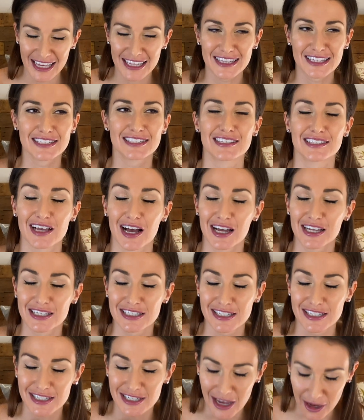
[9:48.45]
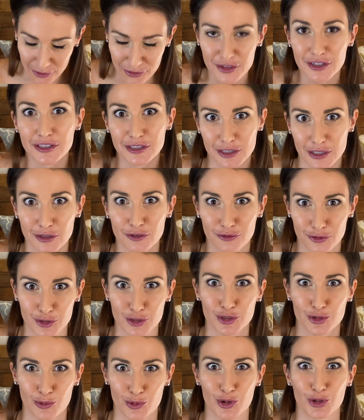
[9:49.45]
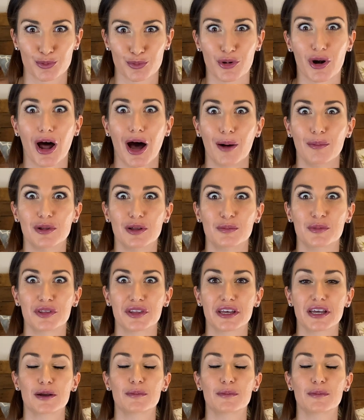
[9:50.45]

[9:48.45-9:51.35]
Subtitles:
this is definitely a first world problem thing,